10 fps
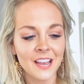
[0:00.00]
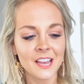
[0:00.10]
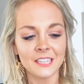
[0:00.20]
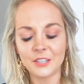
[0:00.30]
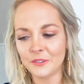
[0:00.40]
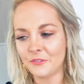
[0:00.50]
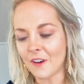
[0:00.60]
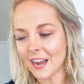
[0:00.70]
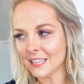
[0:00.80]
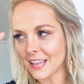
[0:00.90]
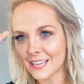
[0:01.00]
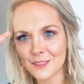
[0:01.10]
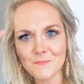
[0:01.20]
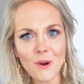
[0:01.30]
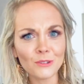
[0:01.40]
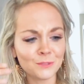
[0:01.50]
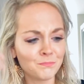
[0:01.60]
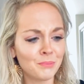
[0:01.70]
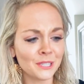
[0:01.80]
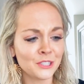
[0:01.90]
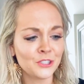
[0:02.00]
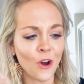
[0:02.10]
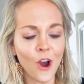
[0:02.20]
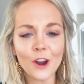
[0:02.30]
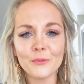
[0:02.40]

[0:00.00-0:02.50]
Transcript: to find like the most bizarre